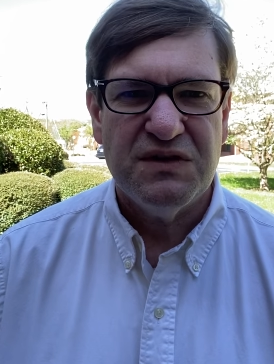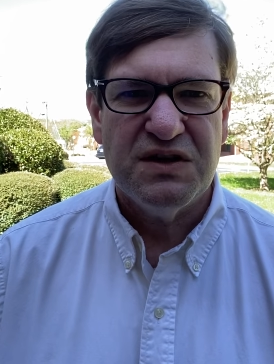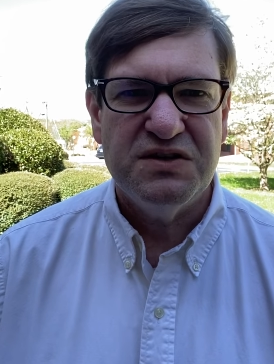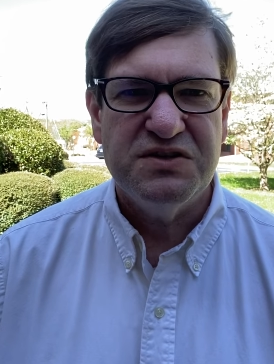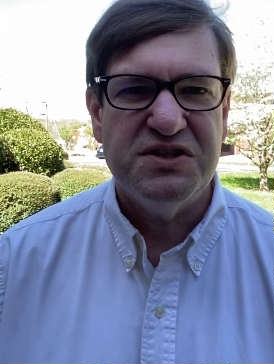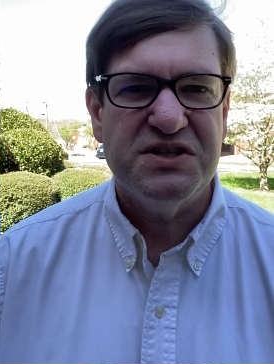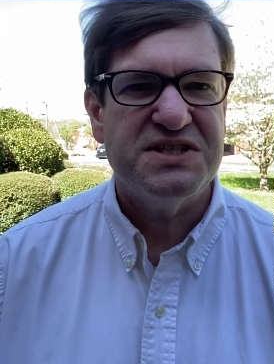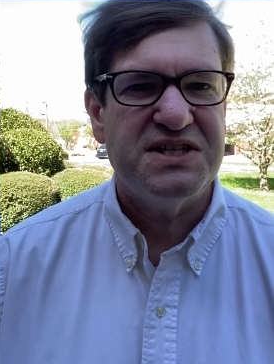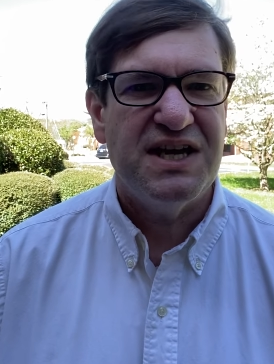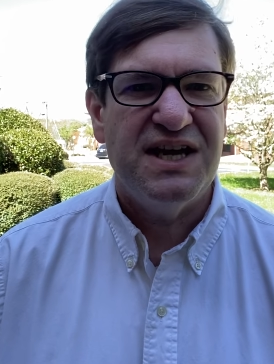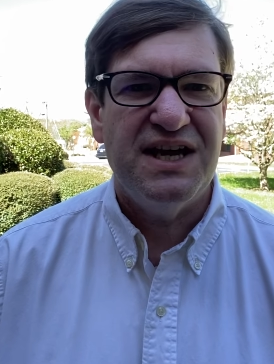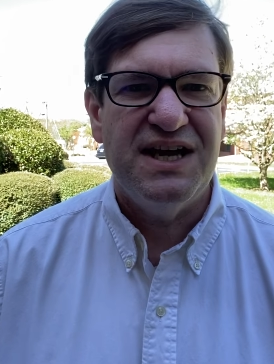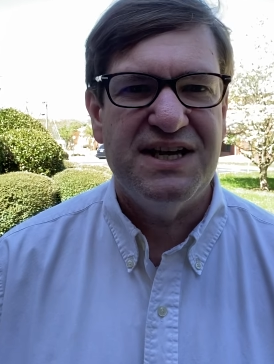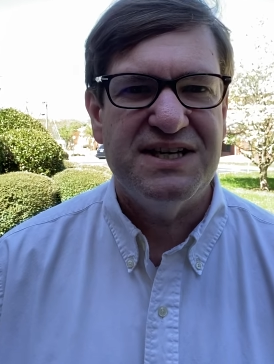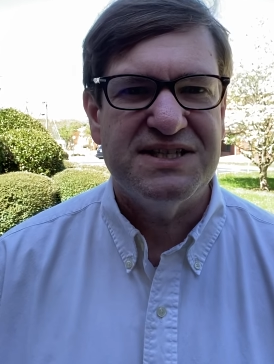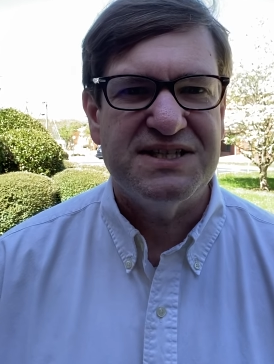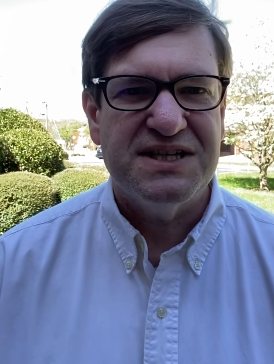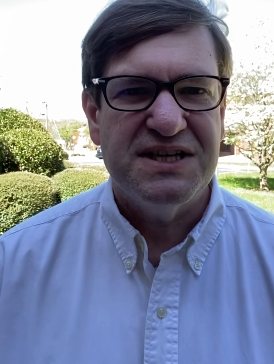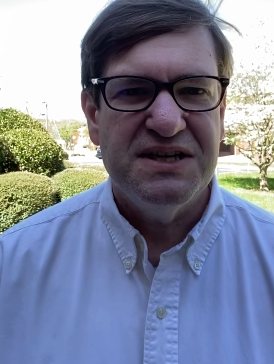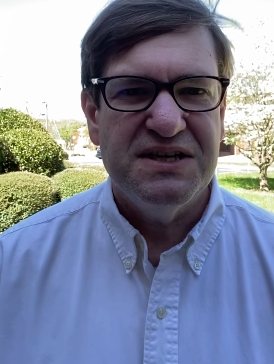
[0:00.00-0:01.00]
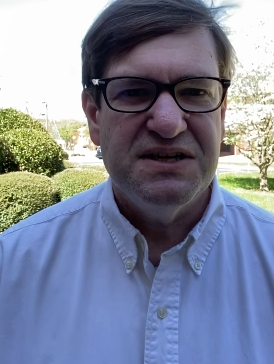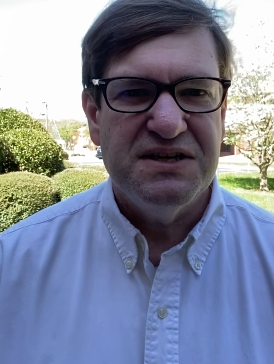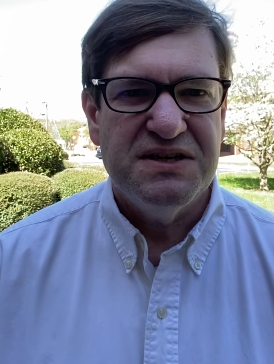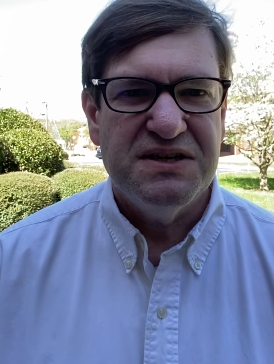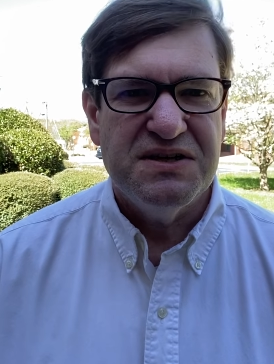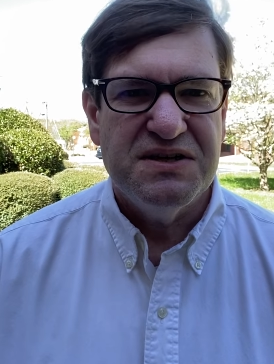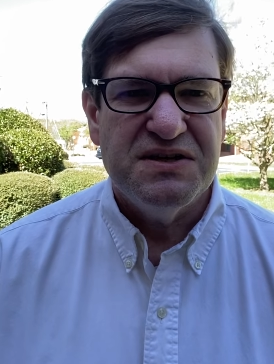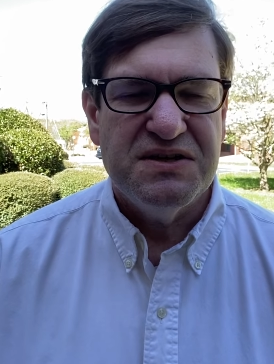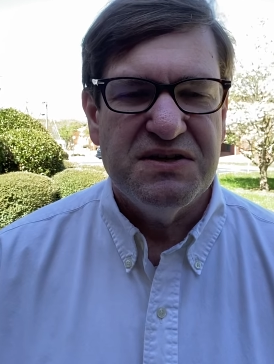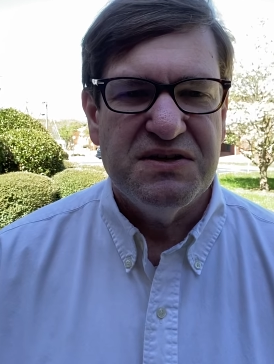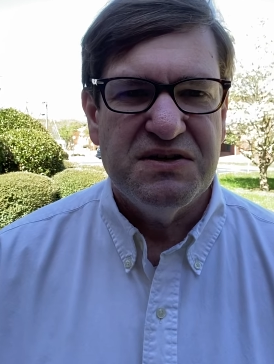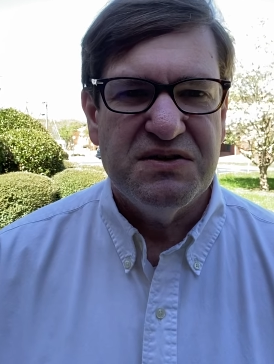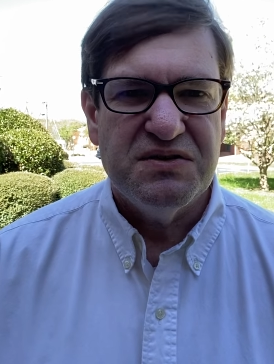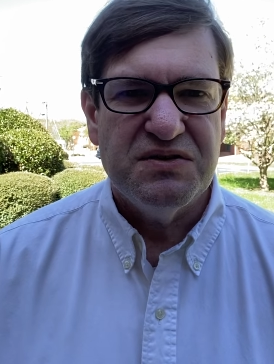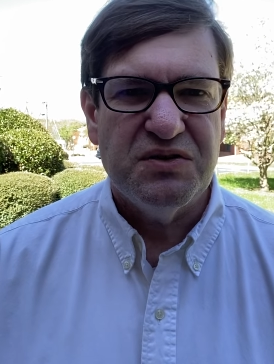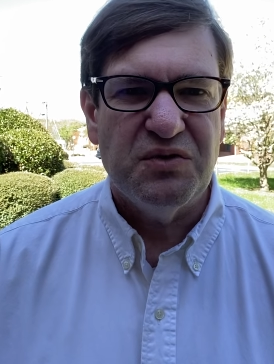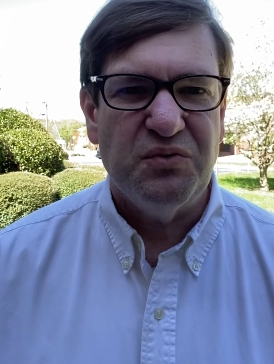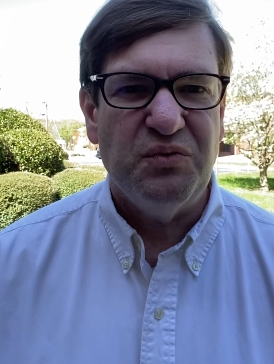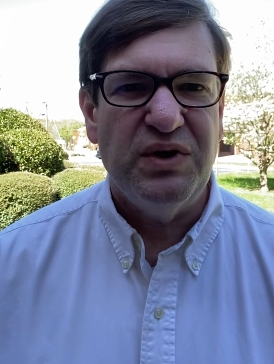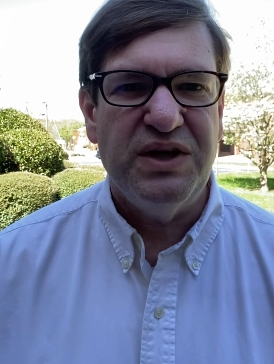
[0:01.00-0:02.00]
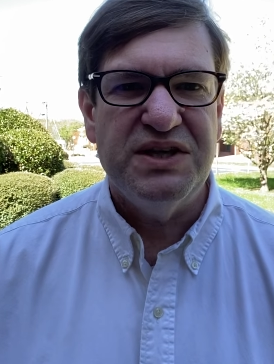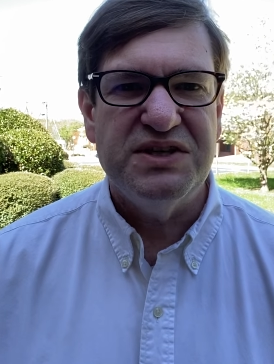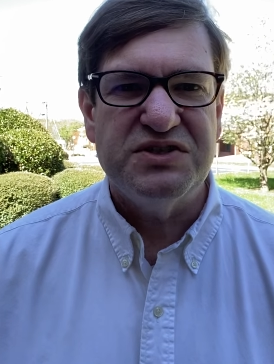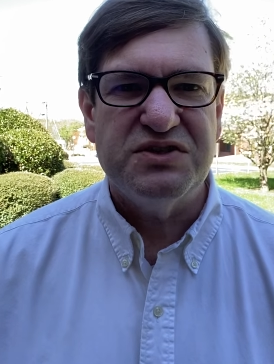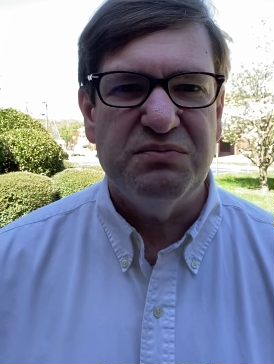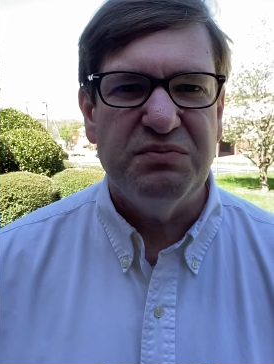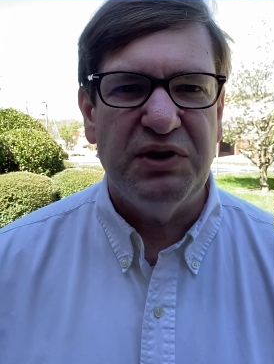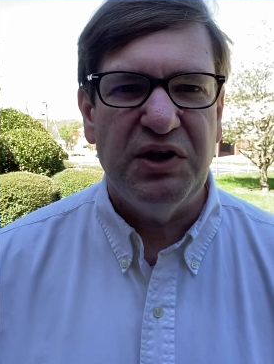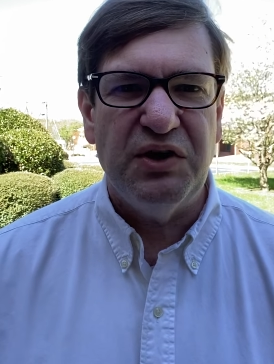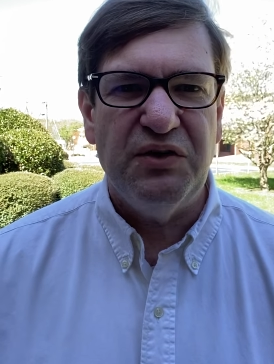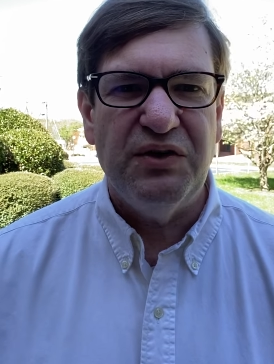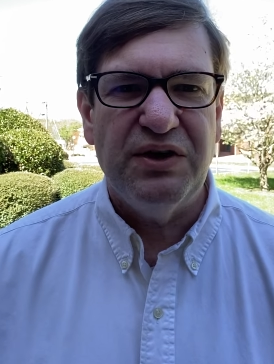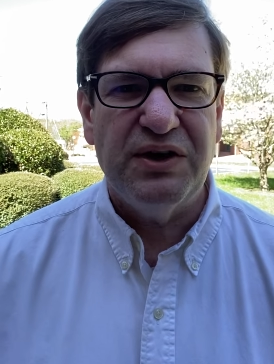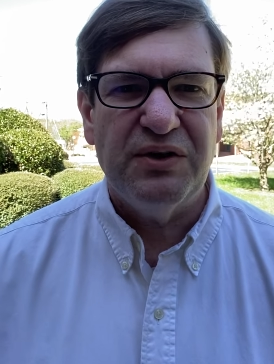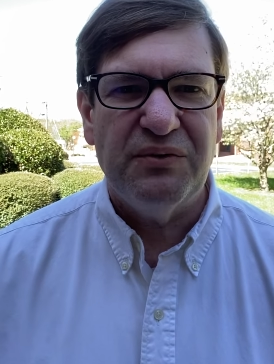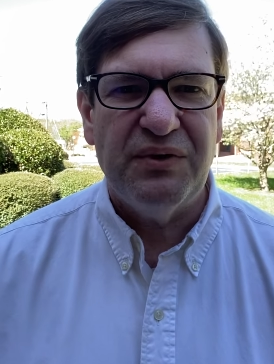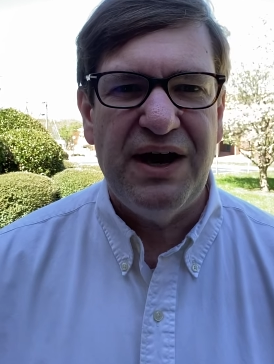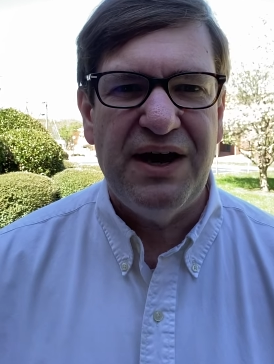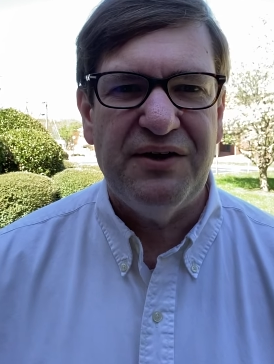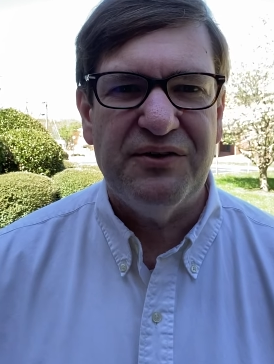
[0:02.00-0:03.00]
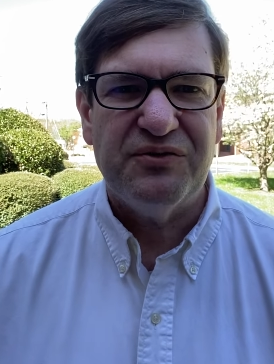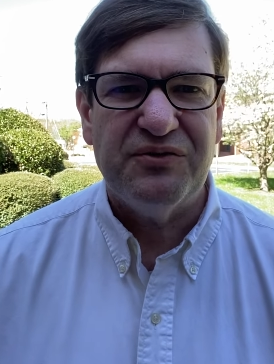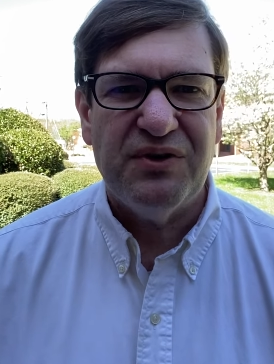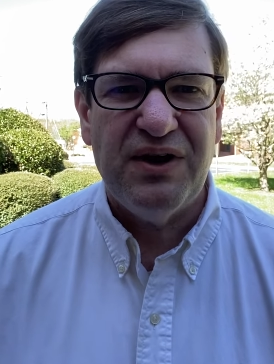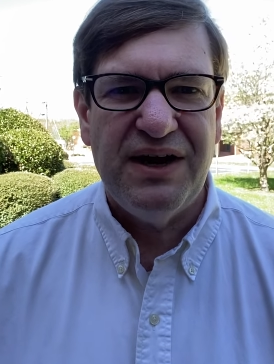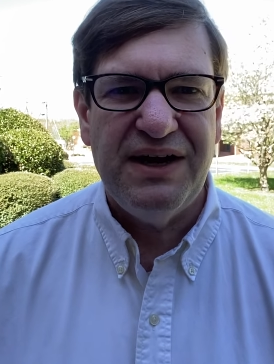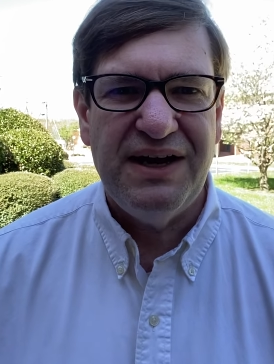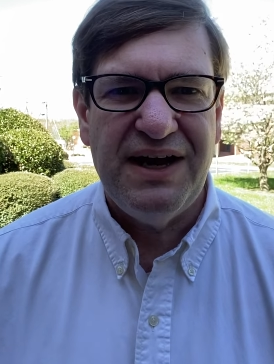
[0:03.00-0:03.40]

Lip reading: Just as the winds are blowing around right